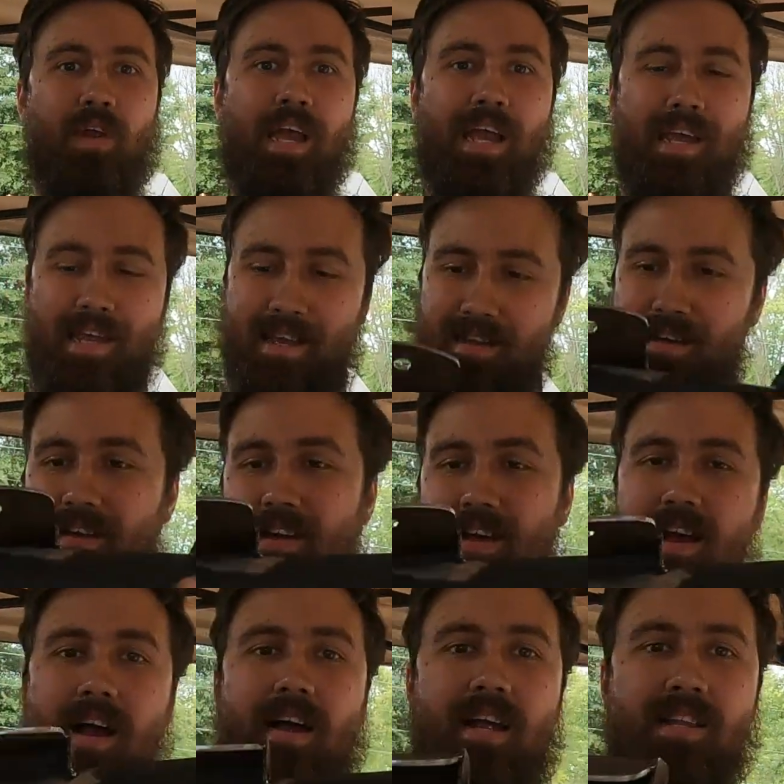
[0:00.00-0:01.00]
Okay,
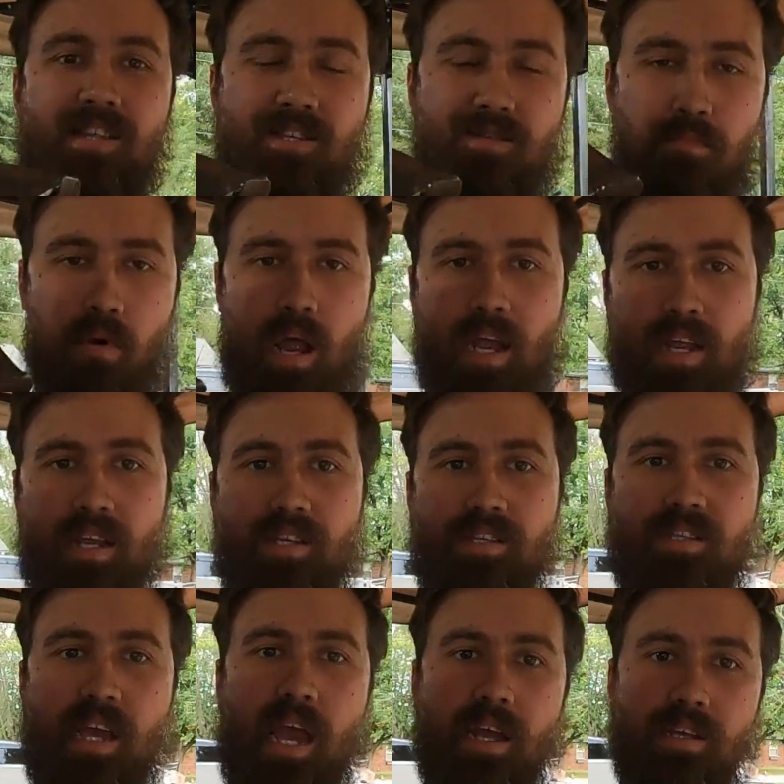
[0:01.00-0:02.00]
I got this bracket
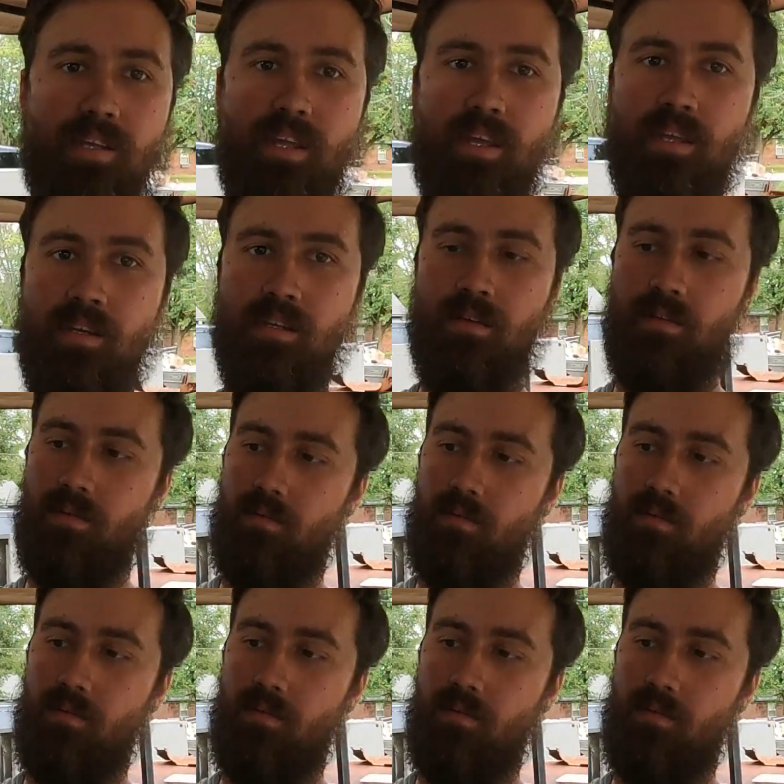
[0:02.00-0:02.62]
tacked in.